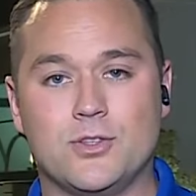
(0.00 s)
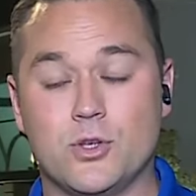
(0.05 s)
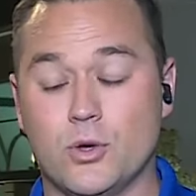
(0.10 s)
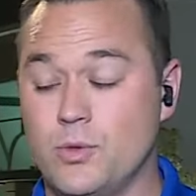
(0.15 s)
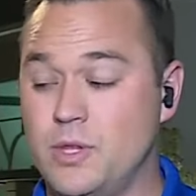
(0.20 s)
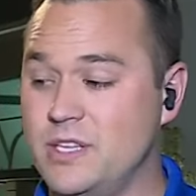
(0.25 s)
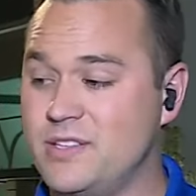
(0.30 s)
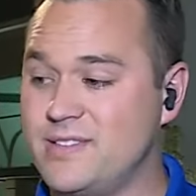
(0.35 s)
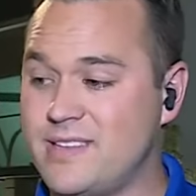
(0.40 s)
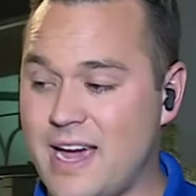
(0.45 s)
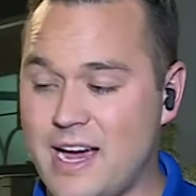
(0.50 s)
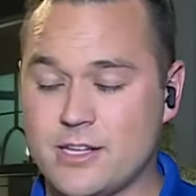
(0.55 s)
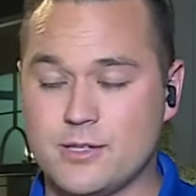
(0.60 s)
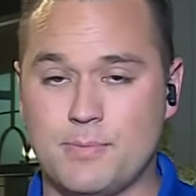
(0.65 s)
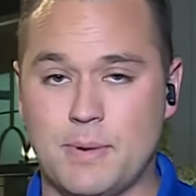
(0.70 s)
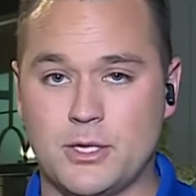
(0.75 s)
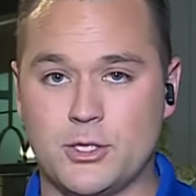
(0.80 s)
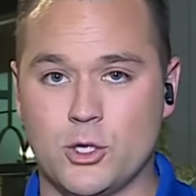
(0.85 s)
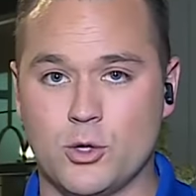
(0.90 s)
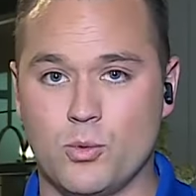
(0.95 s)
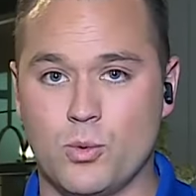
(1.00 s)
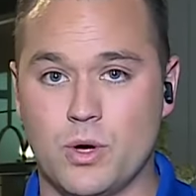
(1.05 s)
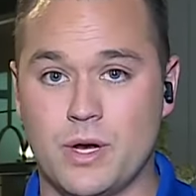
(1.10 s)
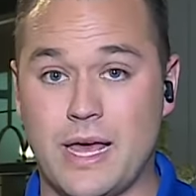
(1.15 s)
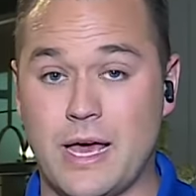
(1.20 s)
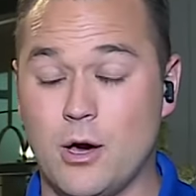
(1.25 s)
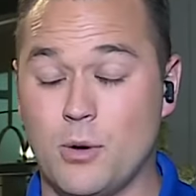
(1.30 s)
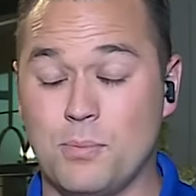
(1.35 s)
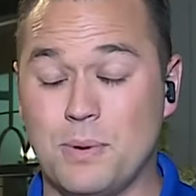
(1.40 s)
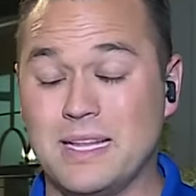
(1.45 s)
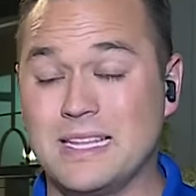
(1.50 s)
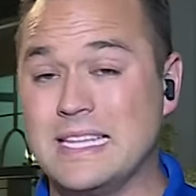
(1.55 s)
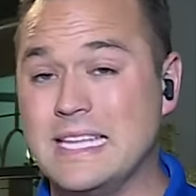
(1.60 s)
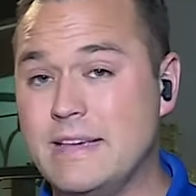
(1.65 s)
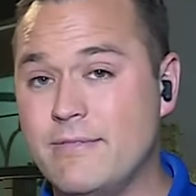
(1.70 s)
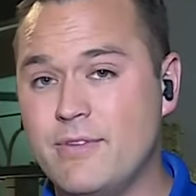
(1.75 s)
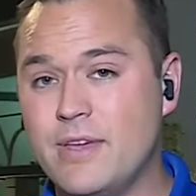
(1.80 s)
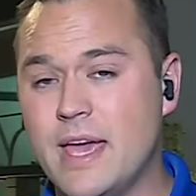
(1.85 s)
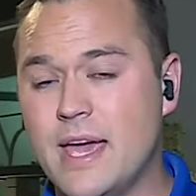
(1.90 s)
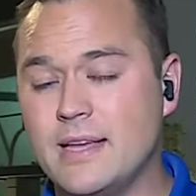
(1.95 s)
So, this tax measure would help
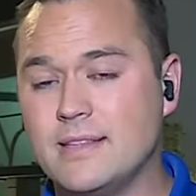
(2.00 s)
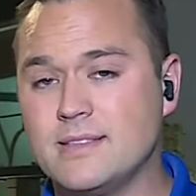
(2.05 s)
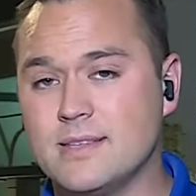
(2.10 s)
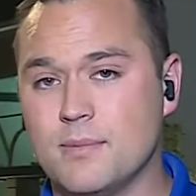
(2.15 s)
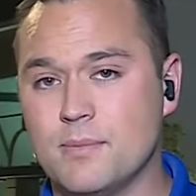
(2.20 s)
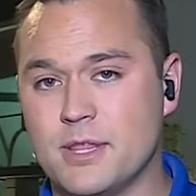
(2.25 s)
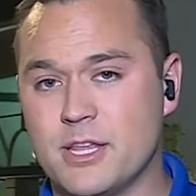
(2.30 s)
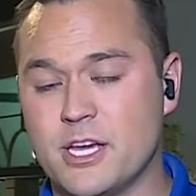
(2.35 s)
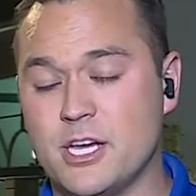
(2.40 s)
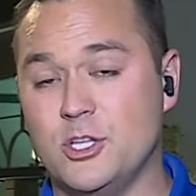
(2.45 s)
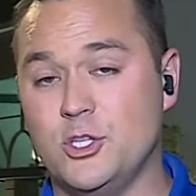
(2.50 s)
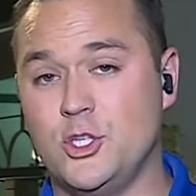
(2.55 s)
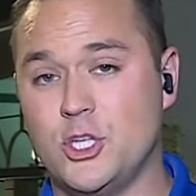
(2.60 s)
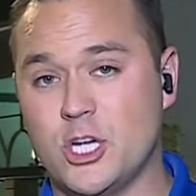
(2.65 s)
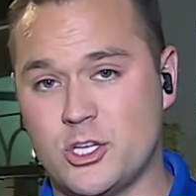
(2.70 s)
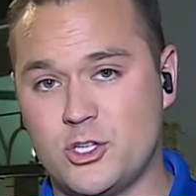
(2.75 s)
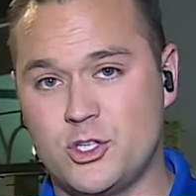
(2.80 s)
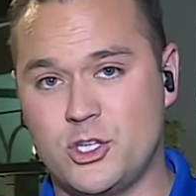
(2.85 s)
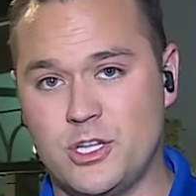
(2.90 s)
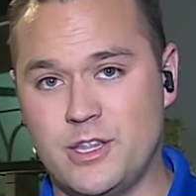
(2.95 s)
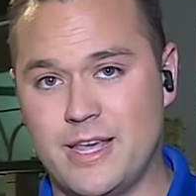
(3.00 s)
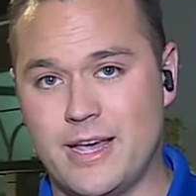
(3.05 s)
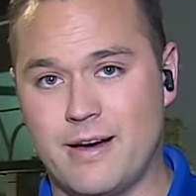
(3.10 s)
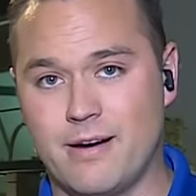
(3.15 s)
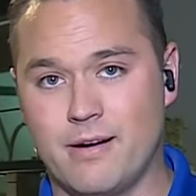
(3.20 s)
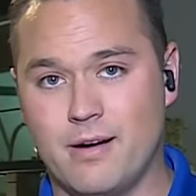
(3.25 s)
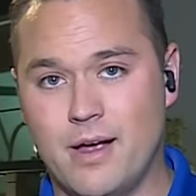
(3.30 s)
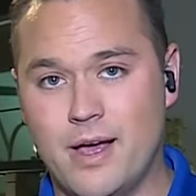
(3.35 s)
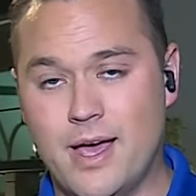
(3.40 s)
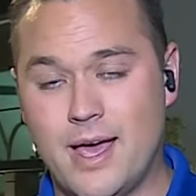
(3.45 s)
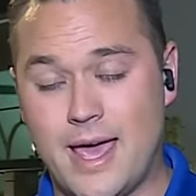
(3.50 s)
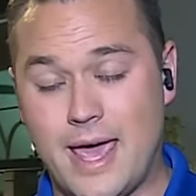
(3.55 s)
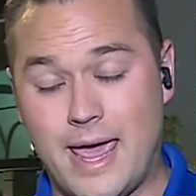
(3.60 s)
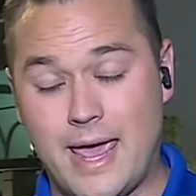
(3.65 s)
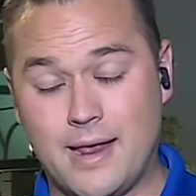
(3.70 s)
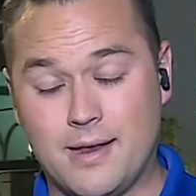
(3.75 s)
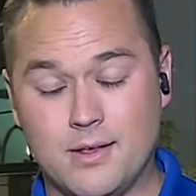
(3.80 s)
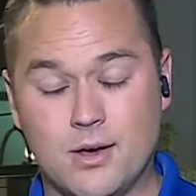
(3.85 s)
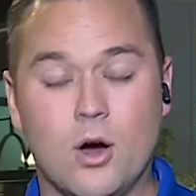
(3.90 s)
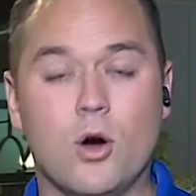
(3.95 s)
alleviate some of the congestion there
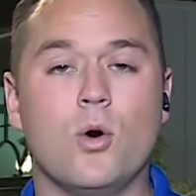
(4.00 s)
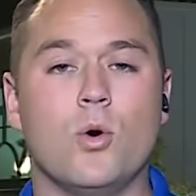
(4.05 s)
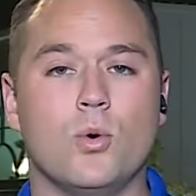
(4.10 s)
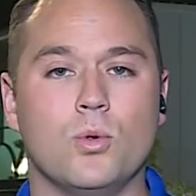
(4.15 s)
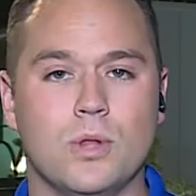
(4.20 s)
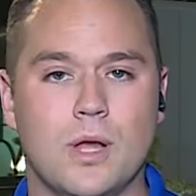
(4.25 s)
and a whole